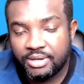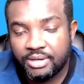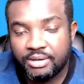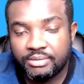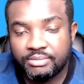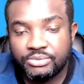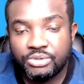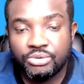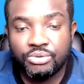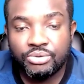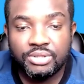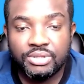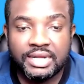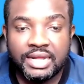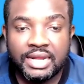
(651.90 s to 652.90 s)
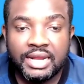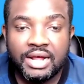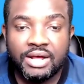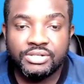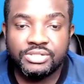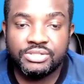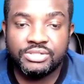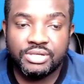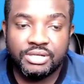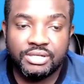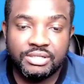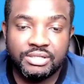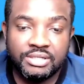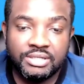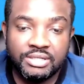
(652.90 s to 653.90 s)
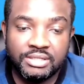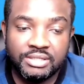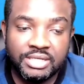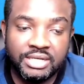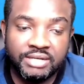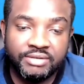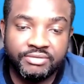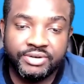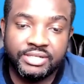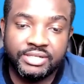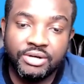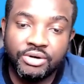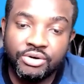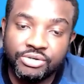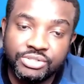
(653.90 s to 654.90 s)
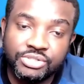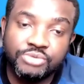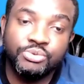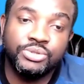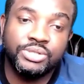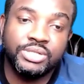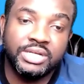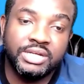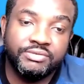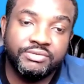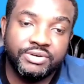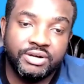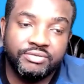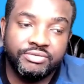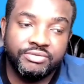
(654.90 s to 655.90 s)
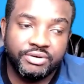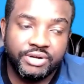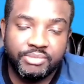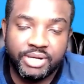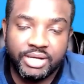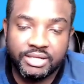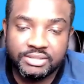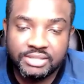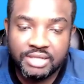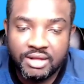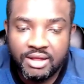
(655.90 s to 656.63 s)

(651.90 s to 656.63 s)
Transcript: tool that allows the delivery or smooth delivery of your emails.